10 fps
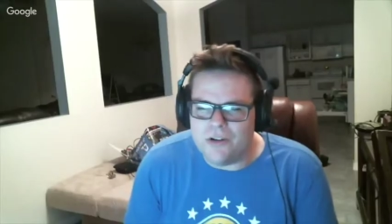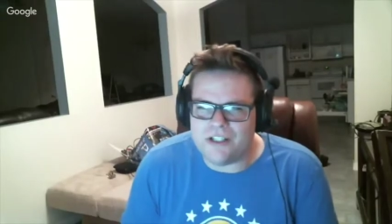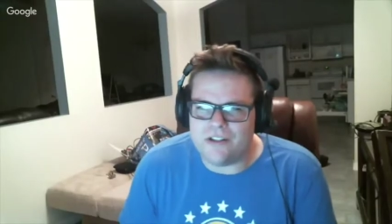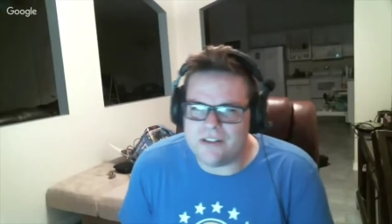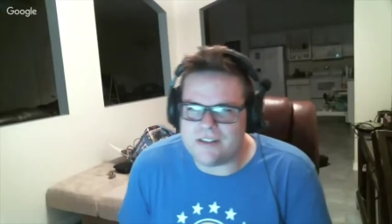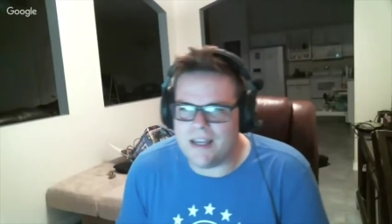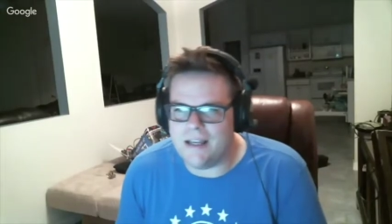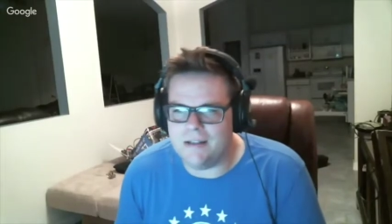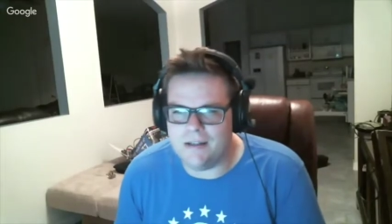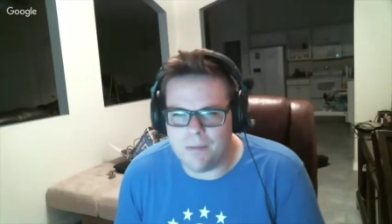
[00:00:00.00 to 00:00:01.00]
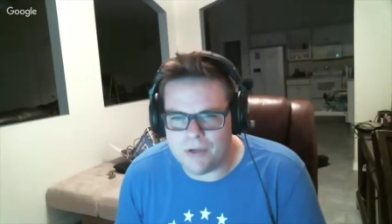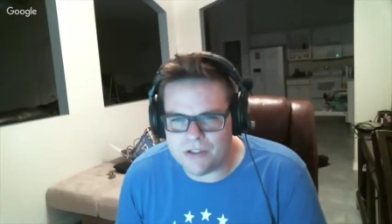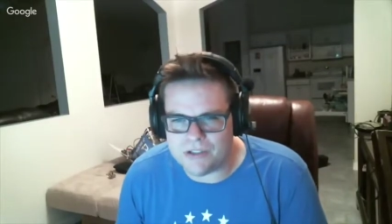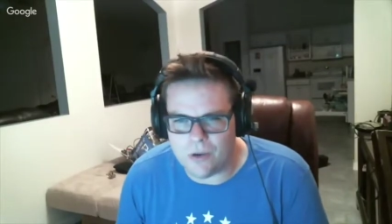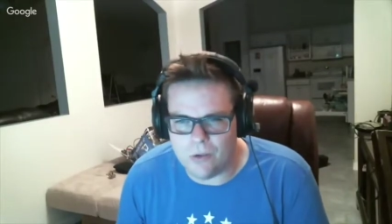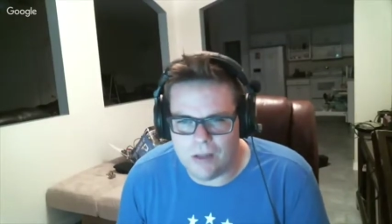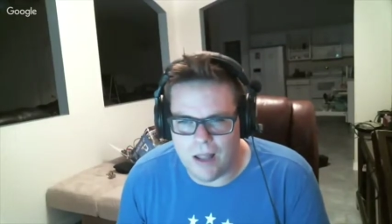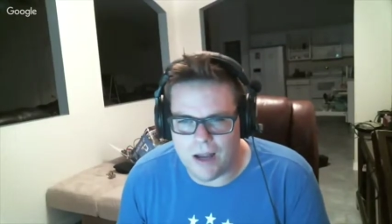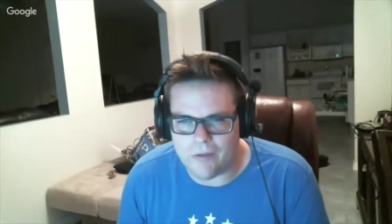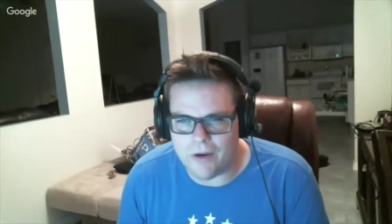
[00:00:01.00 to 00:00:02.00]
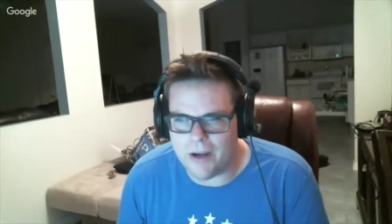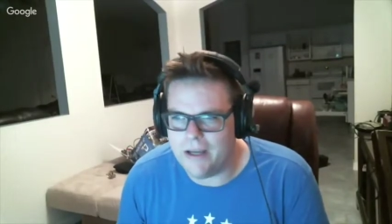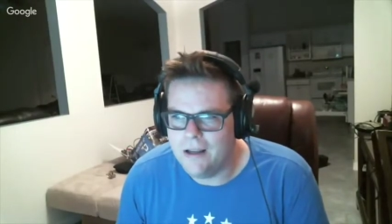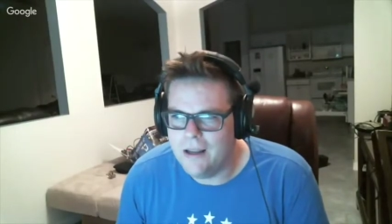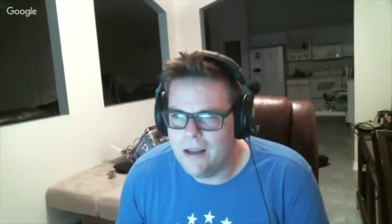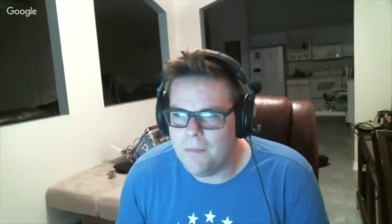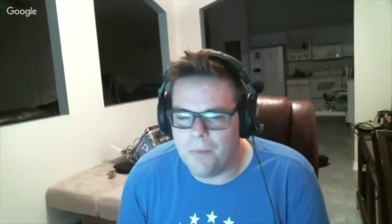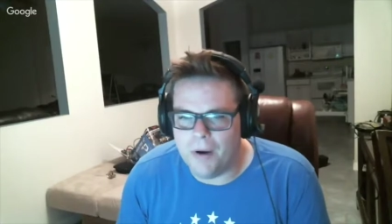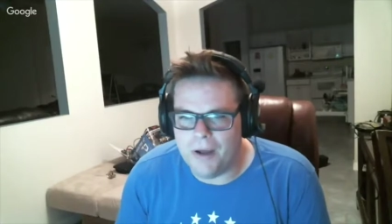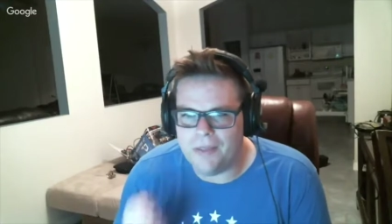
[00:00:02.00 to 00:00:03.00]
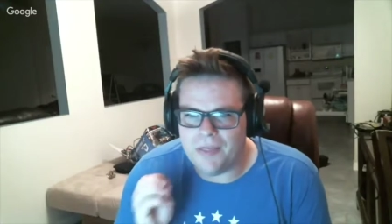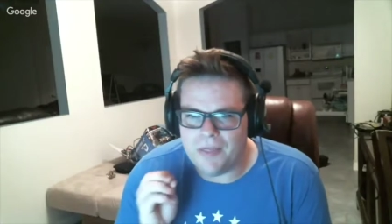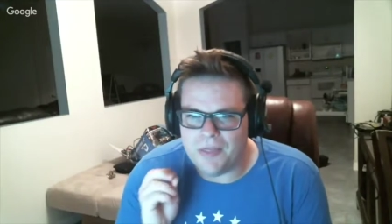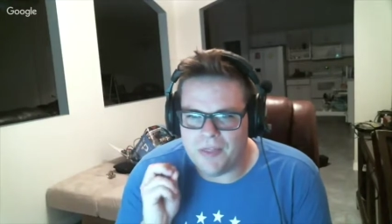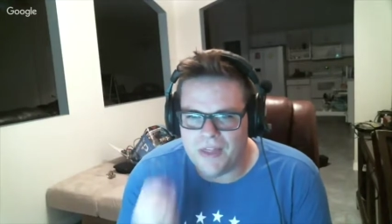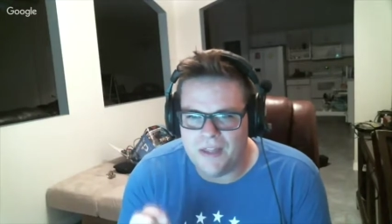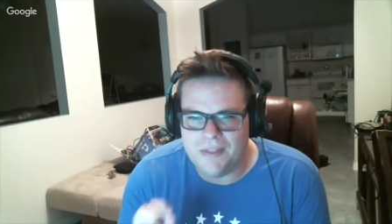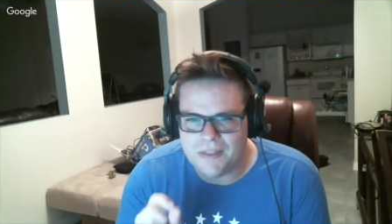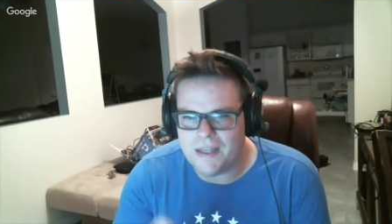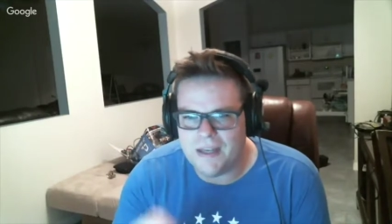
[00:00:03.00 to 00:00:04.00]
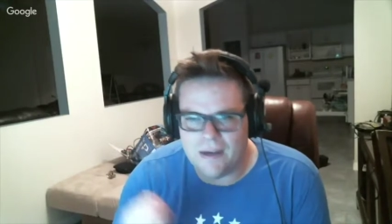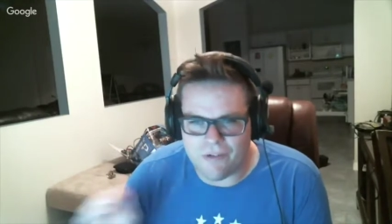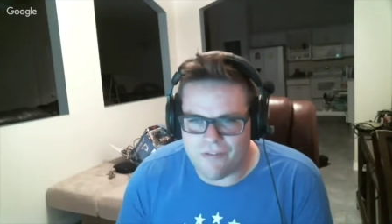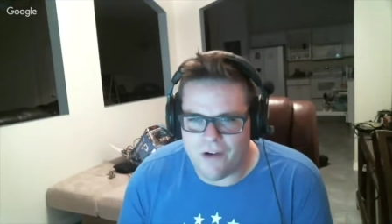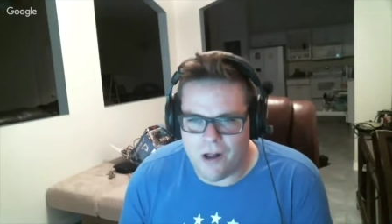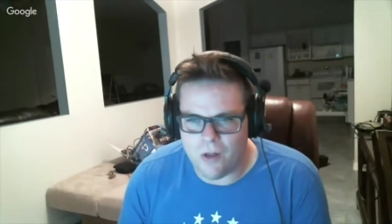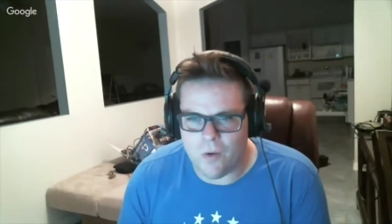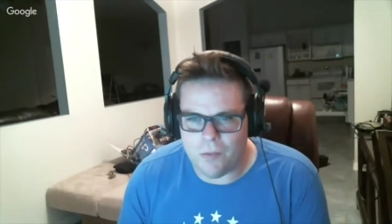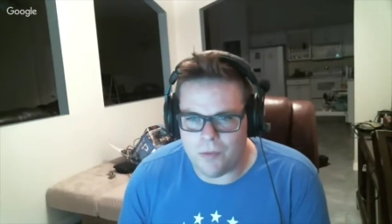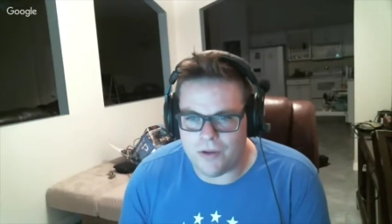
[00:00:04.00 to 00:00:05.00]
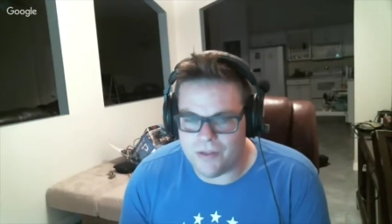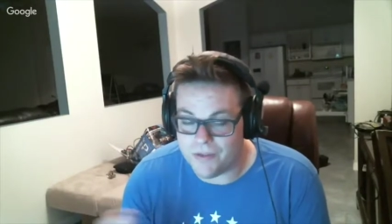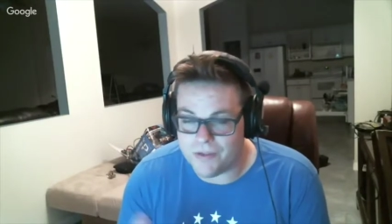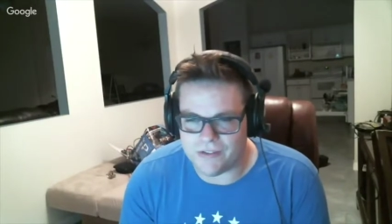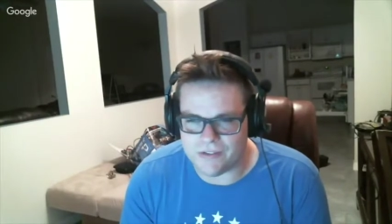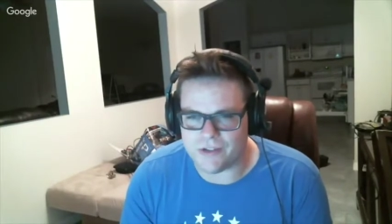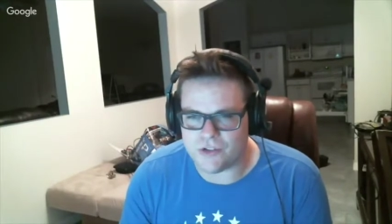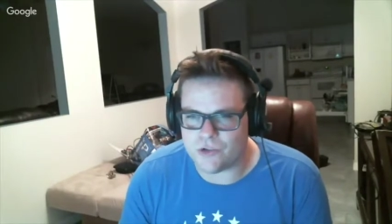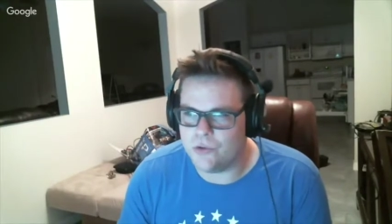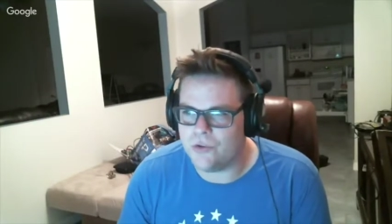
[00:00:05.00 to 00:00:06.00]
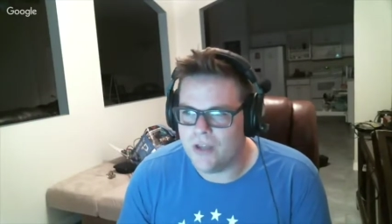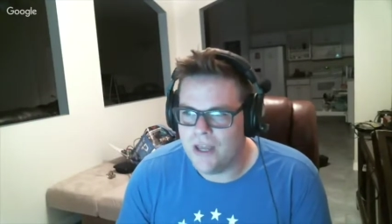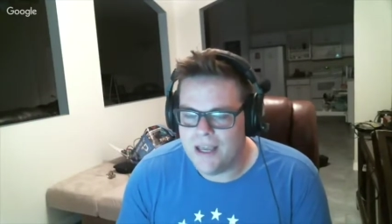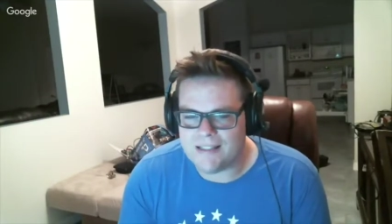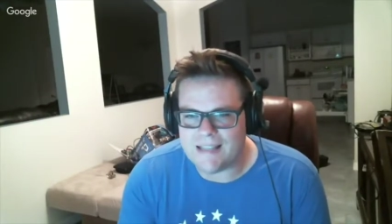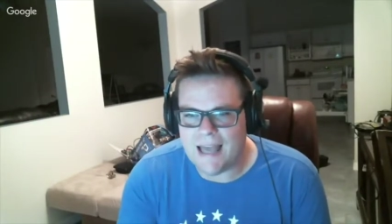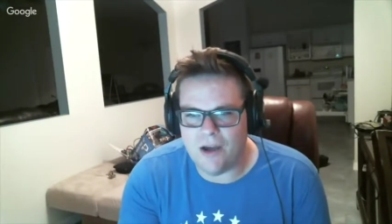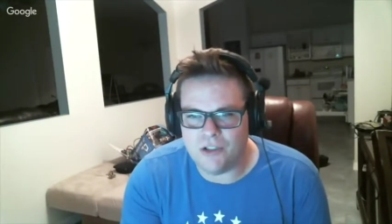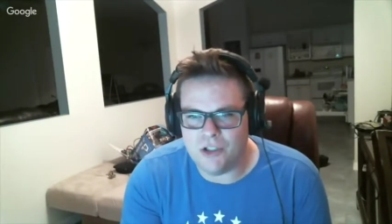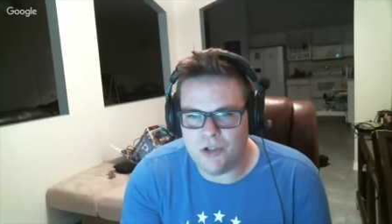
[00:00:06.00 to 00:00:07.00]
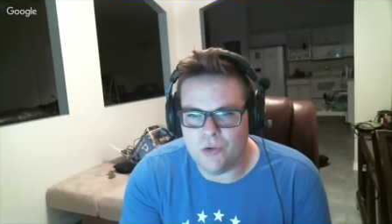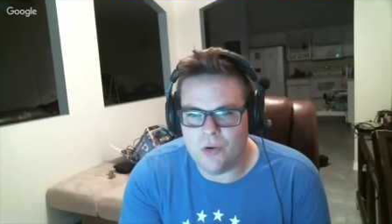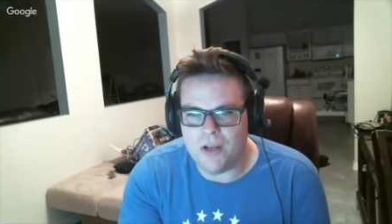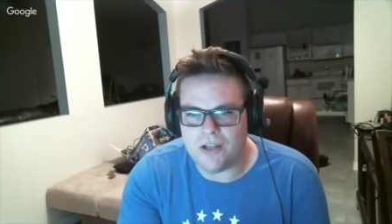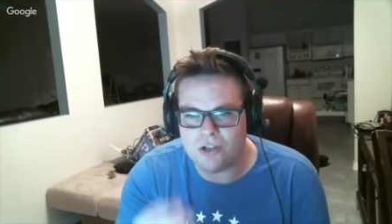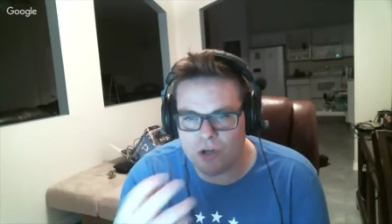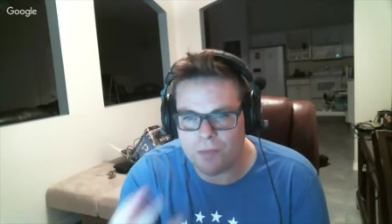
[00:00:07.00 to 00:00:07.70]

uh, you always hear the saying numbers don't lie, right? But the thing that they never follow up with and this is the truth, it's how you